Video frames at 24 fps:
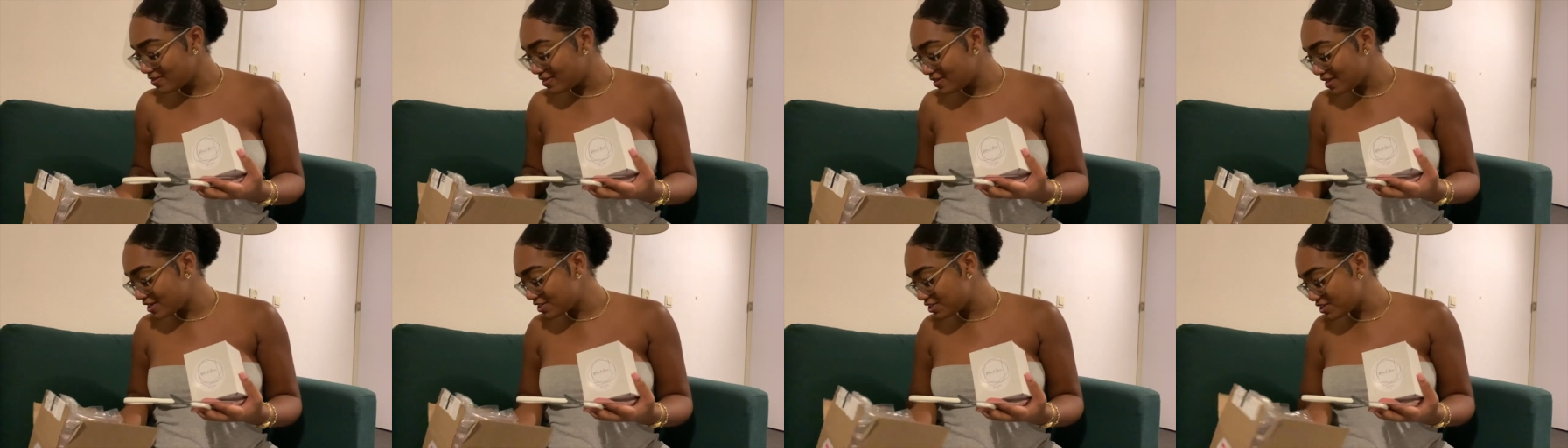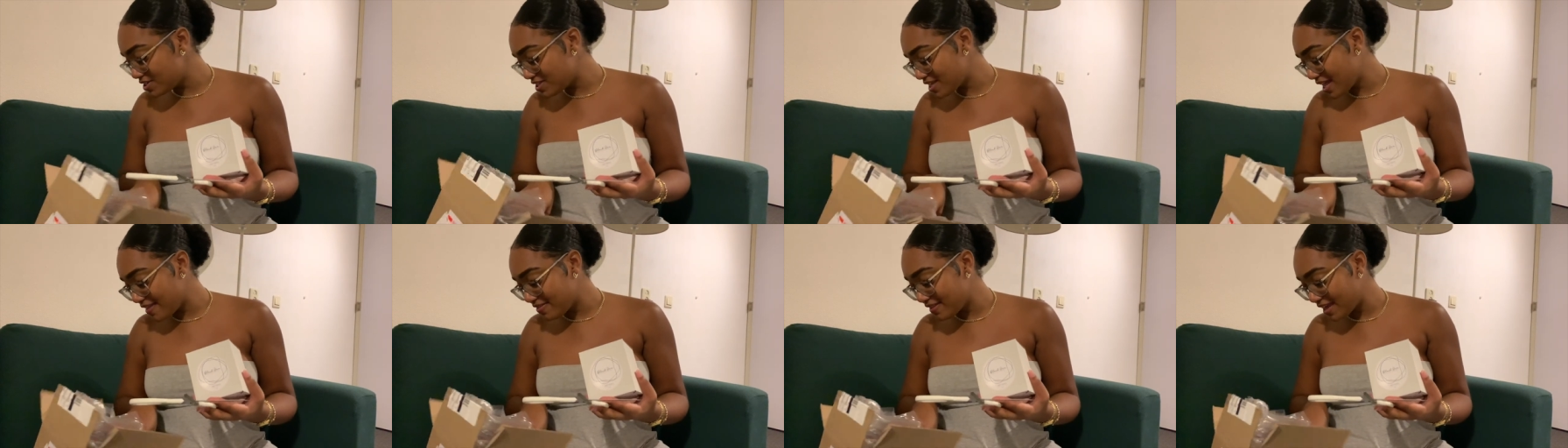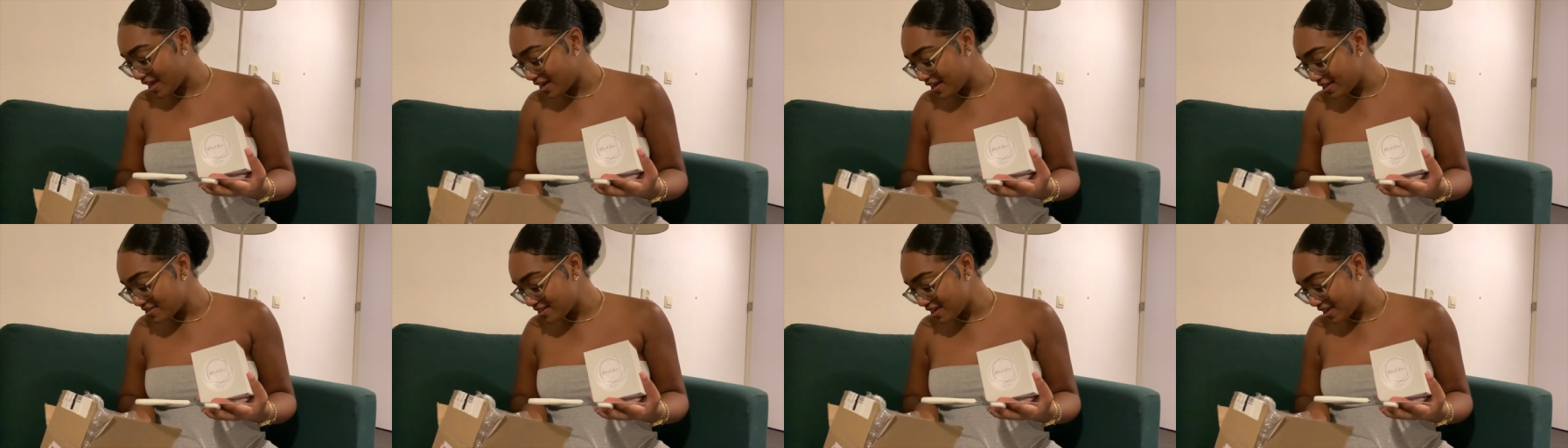Did she send
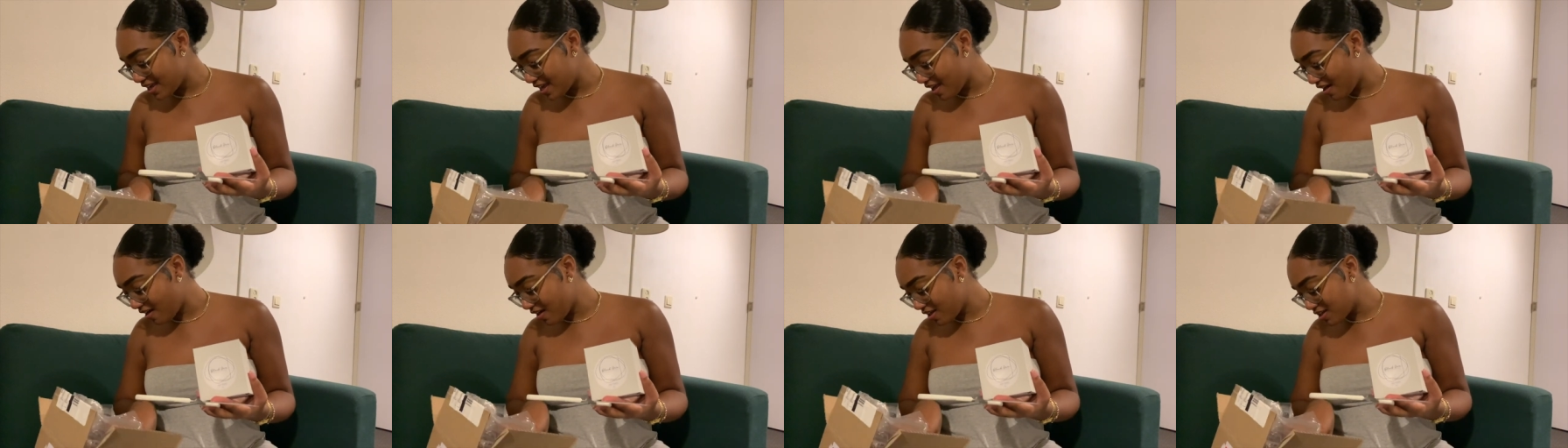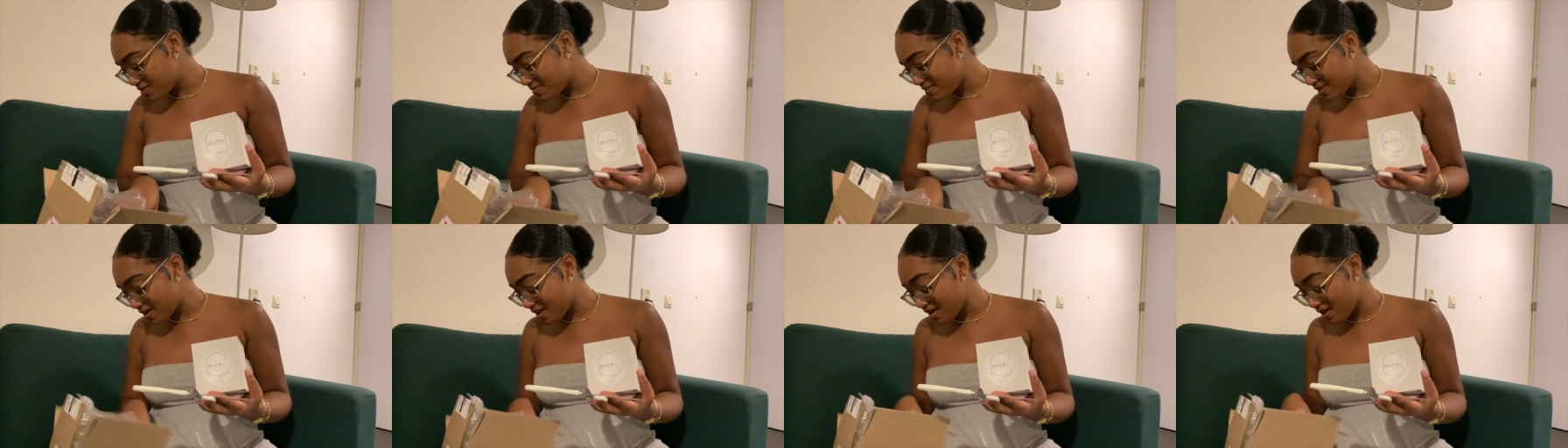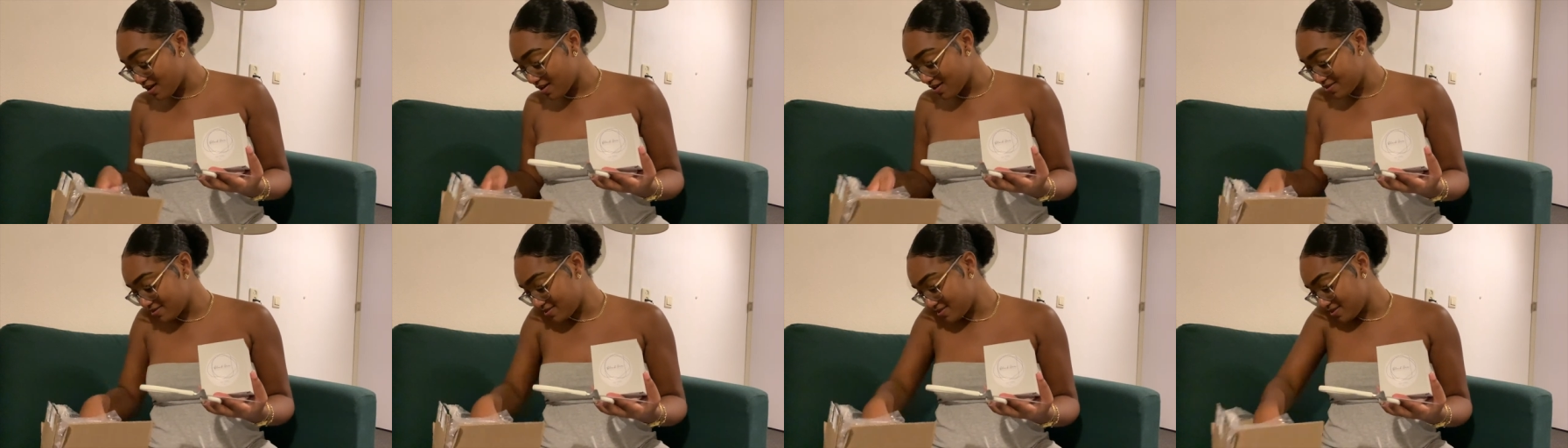anything else?
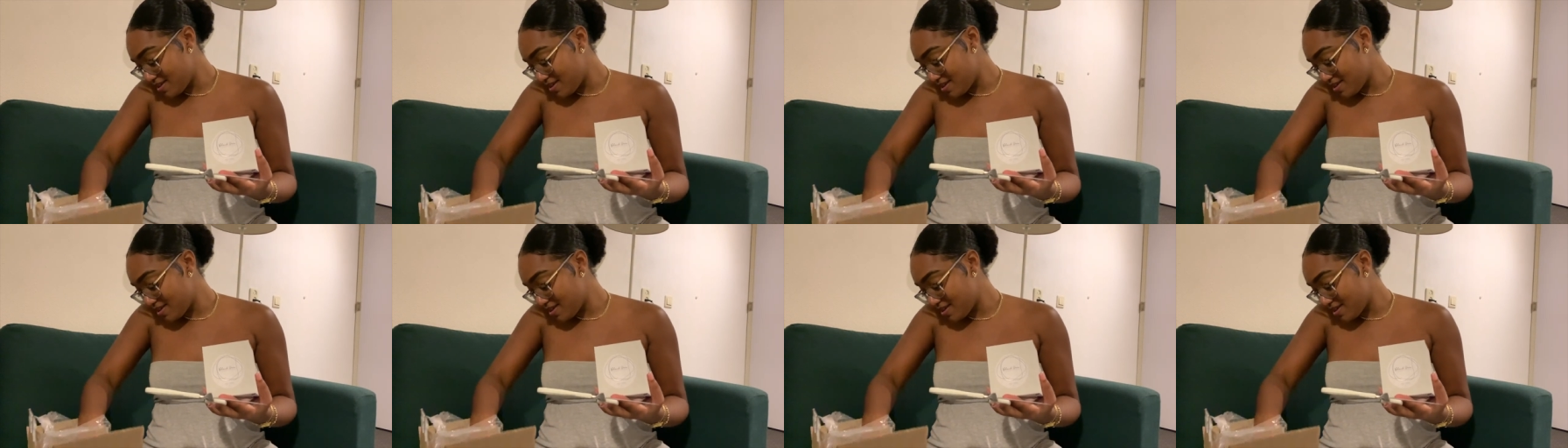Because